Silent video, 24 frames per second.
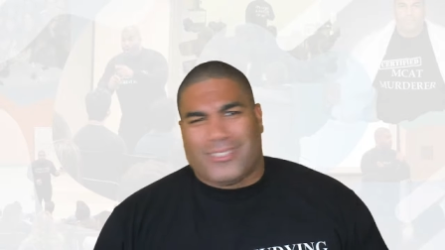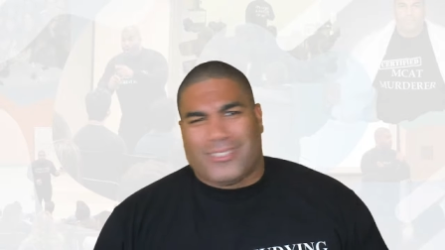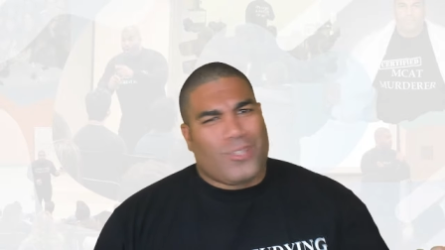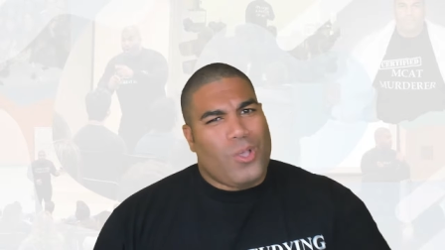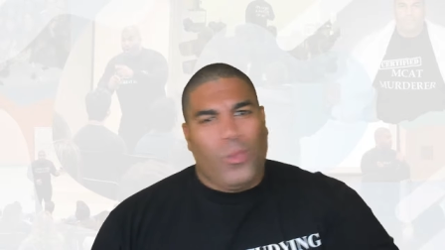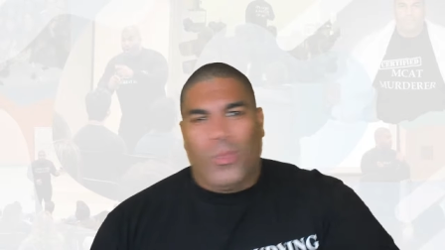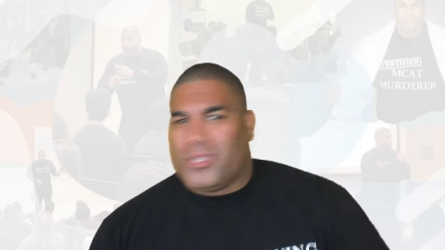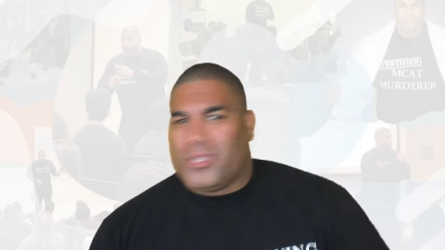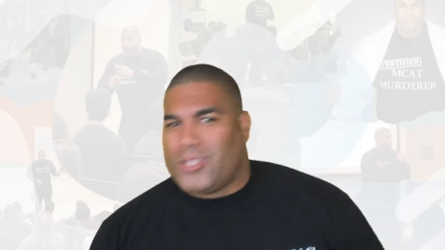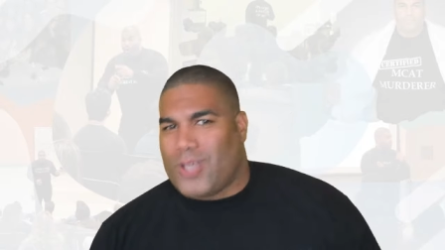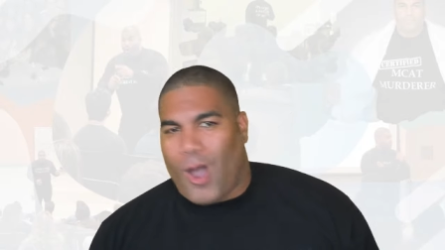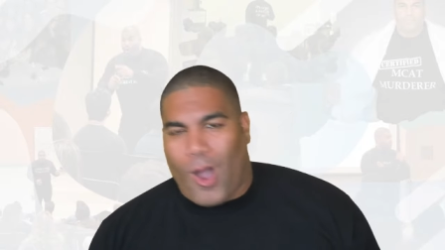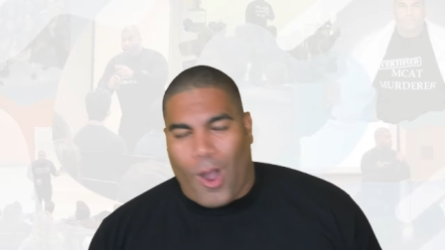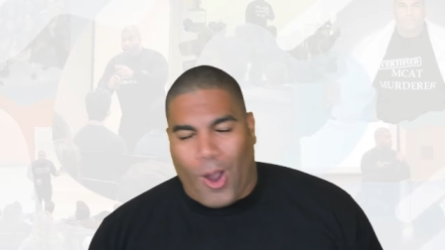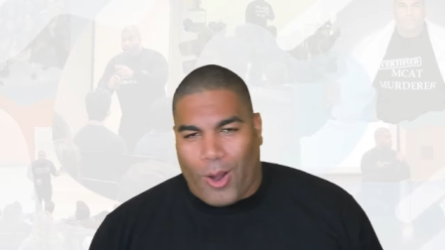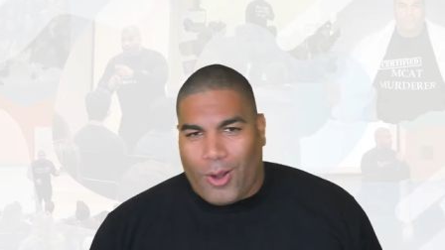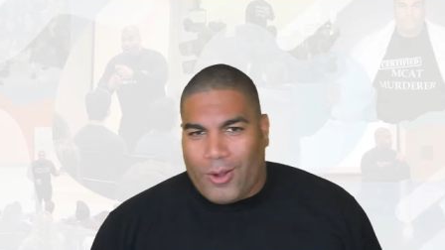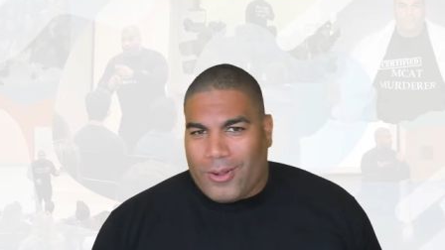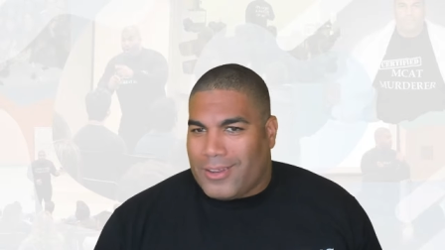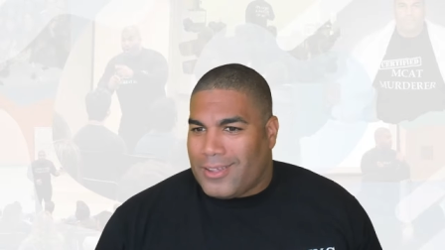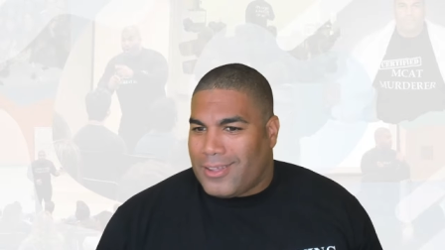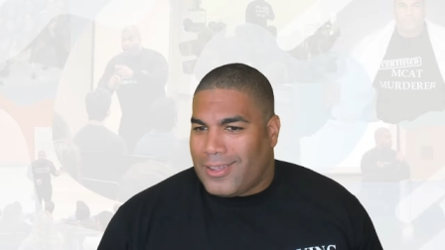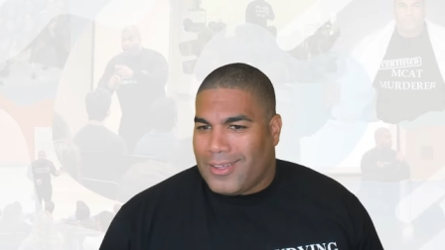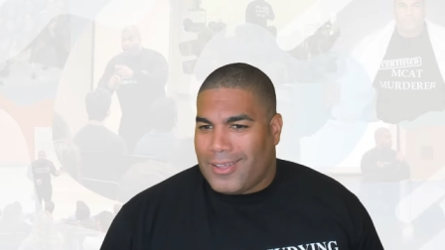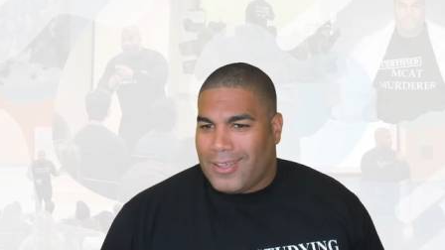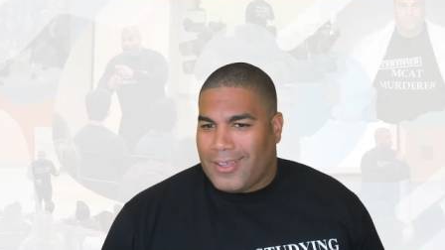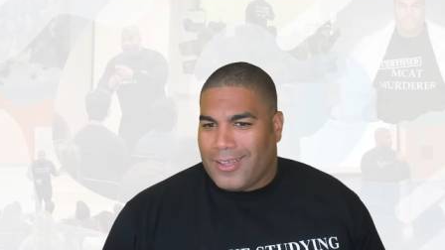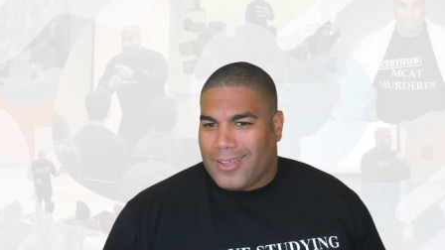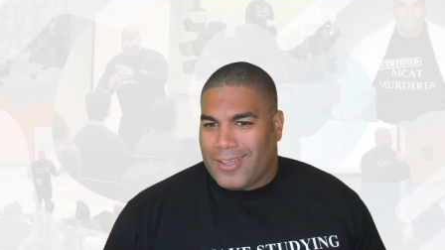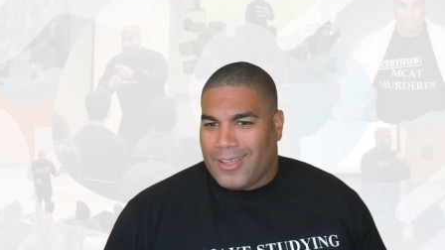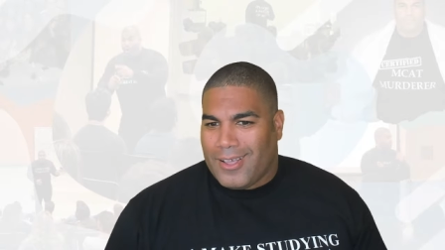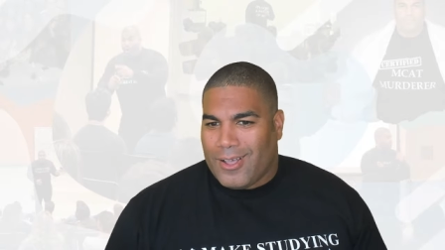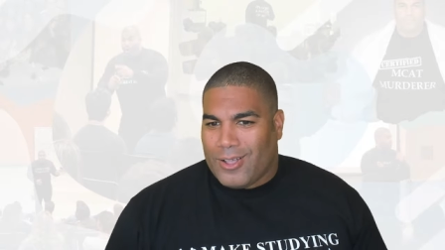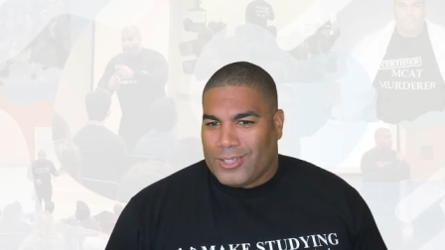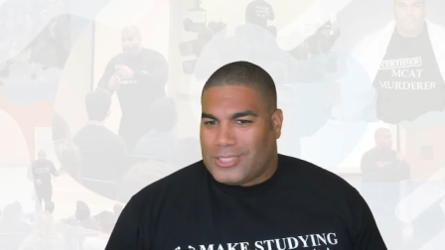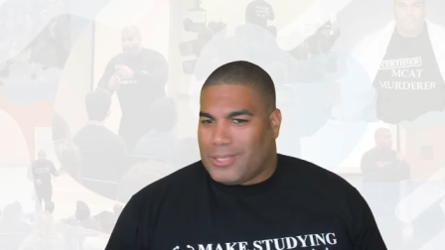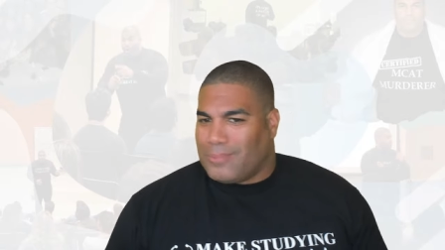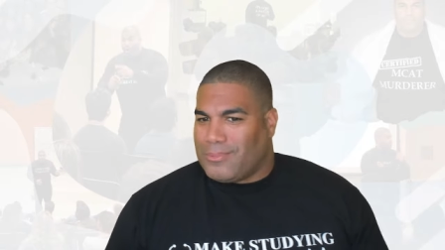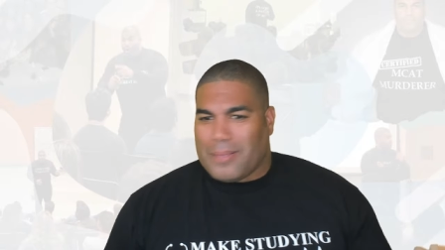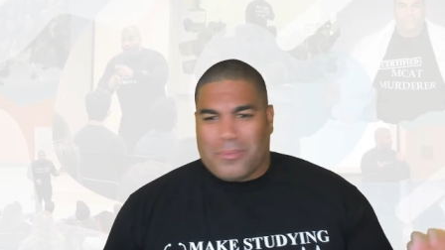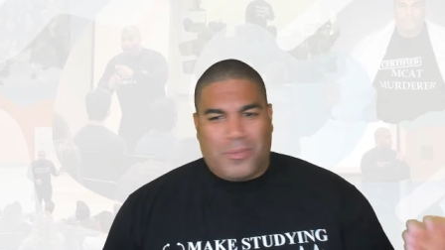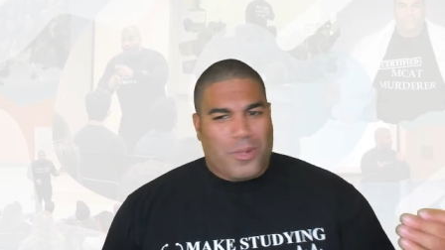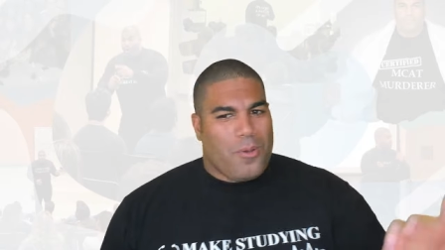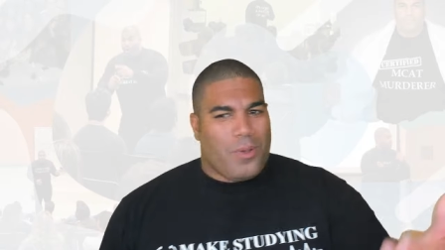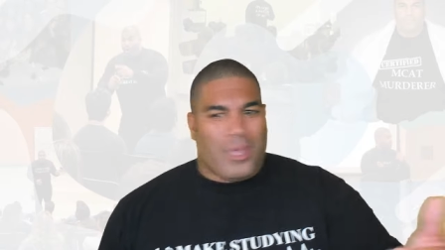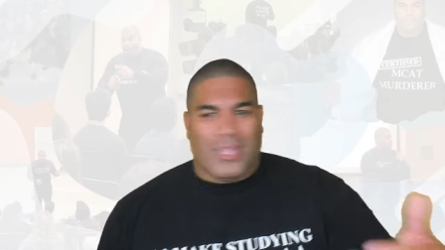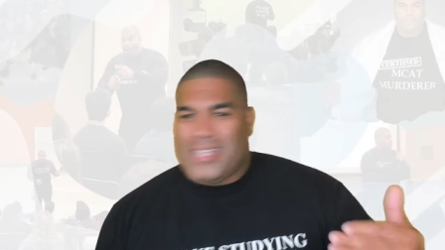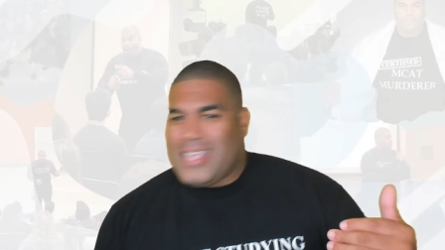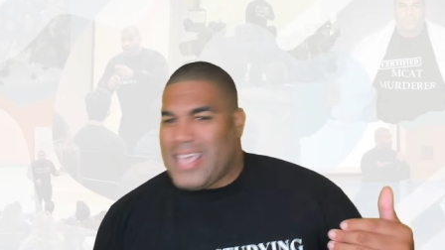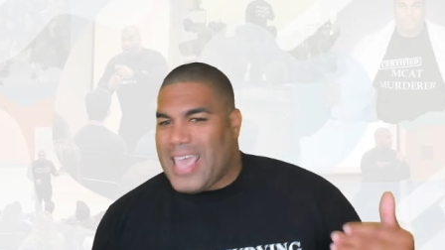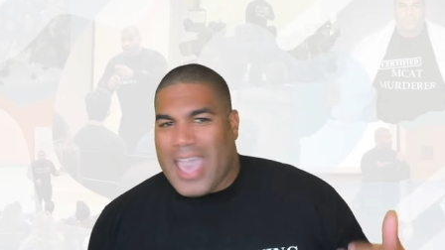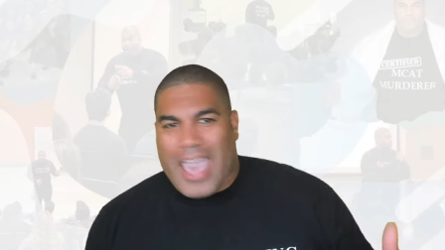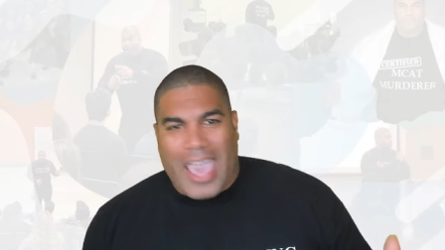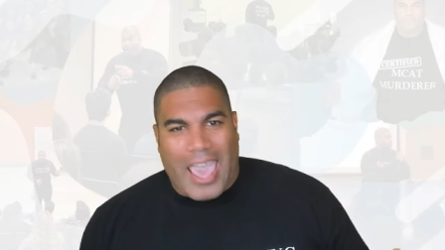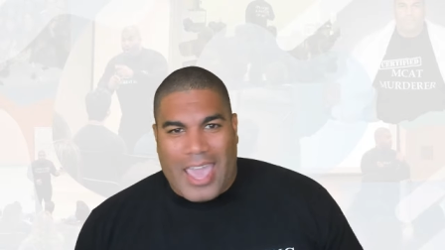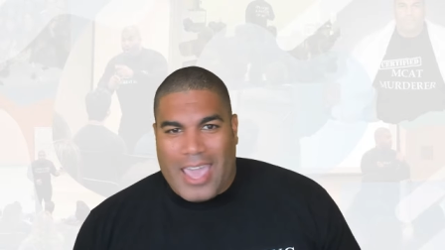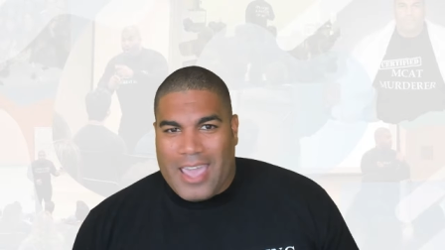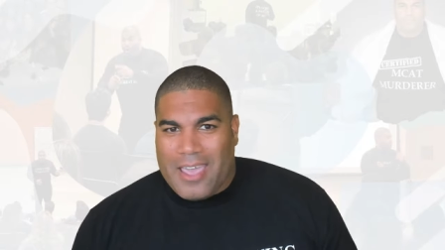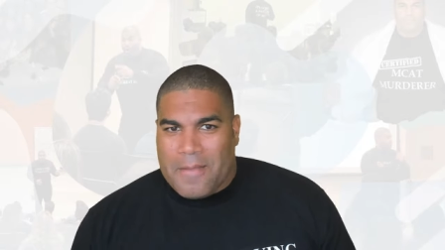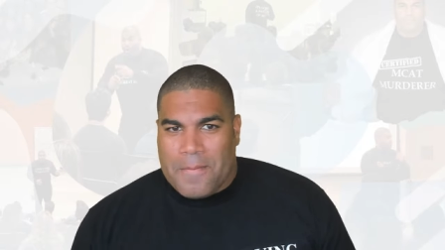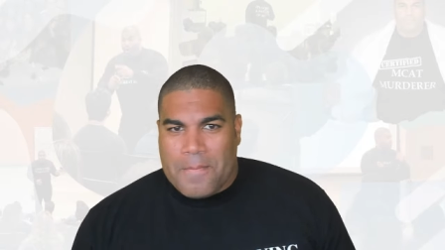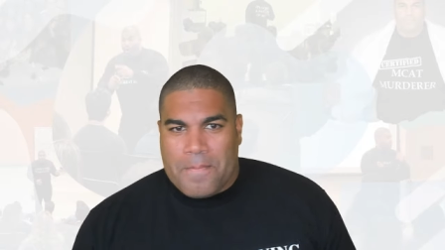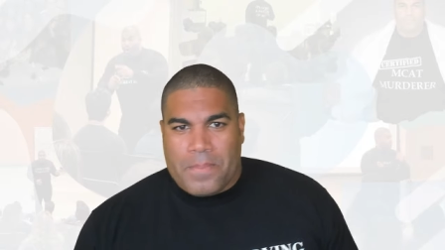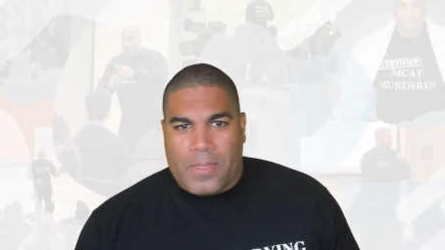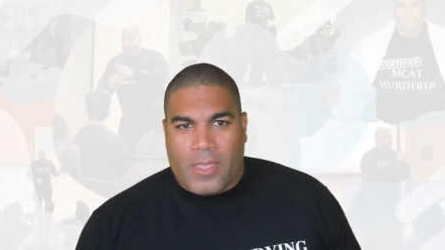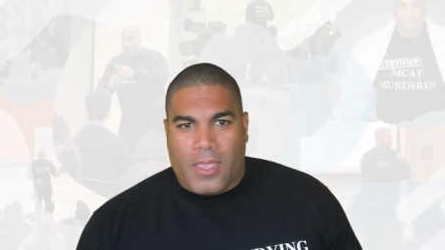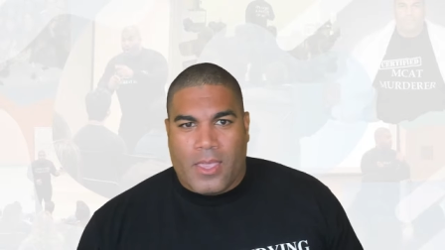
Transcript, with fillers: School is hard. Sometimes you don't get the A.